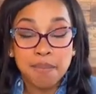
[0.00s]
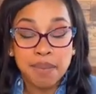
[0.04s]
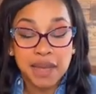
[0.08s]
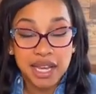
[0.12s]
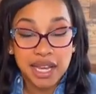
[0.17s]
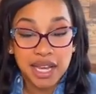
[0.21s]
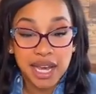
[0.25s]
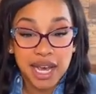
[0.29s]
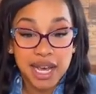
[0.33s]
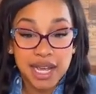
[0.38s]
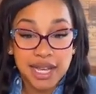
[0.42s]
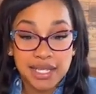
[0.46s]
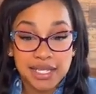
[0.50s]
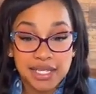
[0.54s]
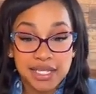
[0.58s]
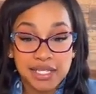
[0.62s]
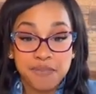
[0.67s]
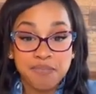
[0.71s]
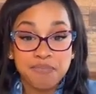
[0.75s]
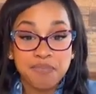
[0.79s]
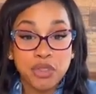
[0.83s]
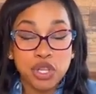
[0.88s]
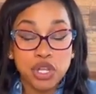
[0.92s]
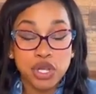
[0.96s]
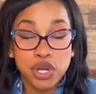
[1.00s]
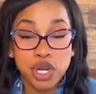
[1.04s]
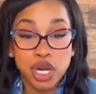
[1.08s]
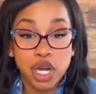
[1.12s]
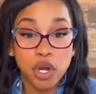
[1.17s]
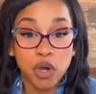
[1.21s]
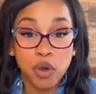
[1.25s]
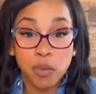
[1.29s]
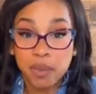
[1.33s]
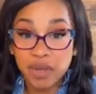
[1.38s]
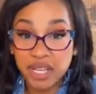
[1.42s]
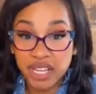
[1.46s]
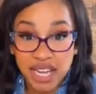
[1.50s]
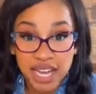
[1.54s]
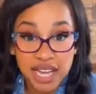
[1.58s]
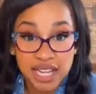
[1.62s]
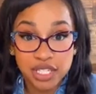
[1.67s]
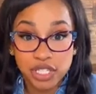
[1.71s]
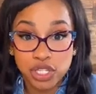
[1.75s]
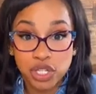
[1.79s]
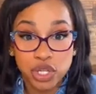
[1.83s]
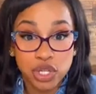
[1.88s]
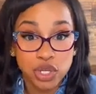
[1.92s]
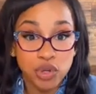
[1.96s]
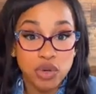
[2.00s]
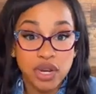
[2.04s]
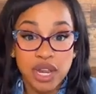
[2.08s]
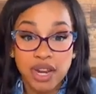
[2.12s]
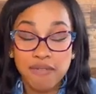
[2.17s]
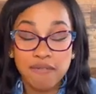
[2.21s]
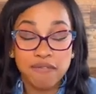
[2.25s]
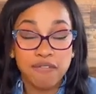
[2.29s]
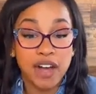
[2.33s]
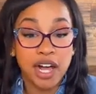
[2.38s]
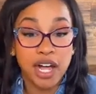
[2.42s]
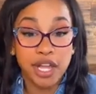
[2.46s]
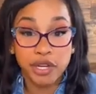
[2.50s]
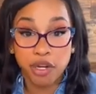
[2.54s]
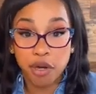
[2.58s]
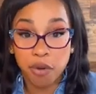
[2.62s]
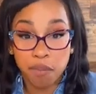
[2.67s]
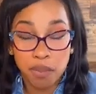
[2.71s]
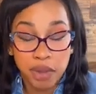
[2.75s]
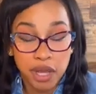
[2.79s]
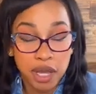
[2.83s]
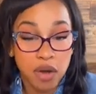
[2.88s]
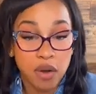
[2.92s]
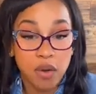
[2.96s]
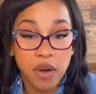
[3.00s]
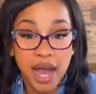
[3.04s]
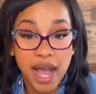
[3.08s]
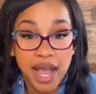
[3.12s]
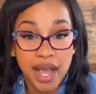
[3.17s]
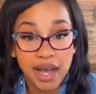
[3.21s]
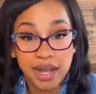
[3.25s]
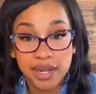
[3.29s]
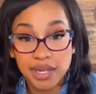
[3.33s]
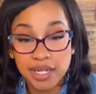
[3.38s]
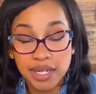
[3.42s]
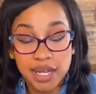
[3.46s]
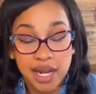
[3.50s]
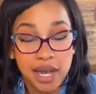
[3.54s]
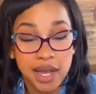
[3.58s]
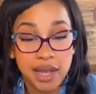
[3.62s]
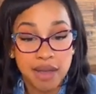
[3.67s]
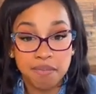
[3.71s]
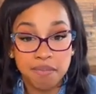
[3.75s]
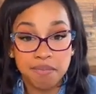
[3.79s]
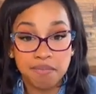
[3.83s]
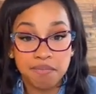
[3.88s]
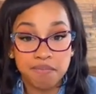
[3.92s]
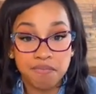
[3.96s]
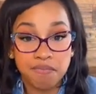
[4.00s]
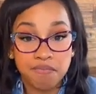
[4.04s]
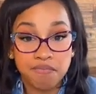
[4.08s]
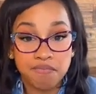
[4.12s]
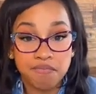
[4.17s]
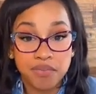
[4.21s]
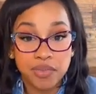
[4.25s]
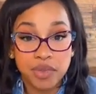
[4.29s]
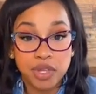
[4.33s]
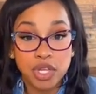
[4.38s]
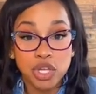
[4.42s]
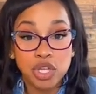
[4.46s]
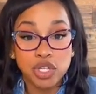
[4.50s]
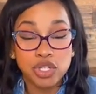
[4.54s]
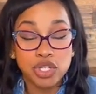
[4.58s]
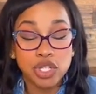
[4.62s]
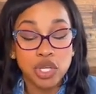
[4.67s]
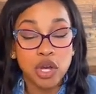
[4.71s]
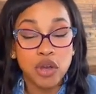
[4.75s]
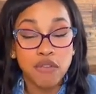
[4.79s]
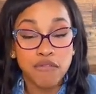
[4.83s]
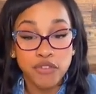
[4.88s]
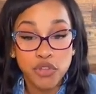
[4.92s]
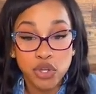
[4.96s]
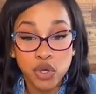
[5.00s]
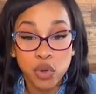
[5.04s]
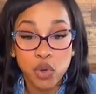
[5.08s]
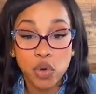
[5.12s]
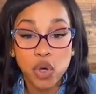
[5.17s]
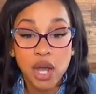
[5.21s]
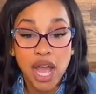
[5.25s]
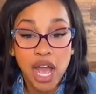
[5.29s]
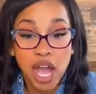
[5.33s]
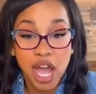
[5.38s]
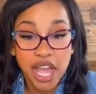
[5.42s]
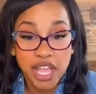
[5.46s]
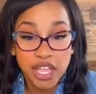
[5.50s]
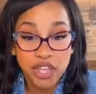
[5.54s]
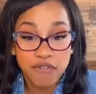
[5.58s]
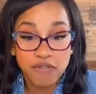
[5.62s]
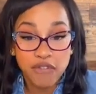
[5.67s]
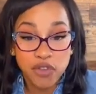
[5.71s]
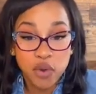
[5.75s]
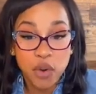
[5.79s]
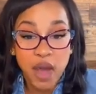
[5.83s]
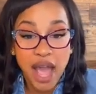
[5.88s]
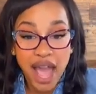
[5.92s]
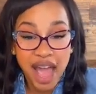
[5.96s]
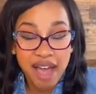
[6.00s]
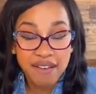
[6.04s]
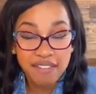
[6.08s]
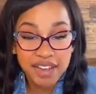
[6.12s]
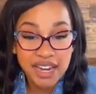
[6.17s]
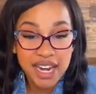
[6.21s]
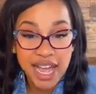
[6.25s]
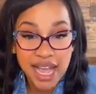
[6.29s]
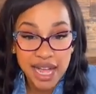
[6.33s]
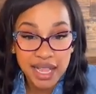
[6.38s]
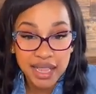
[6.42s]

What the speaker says: because you didn't file your BOI on time. So if you have an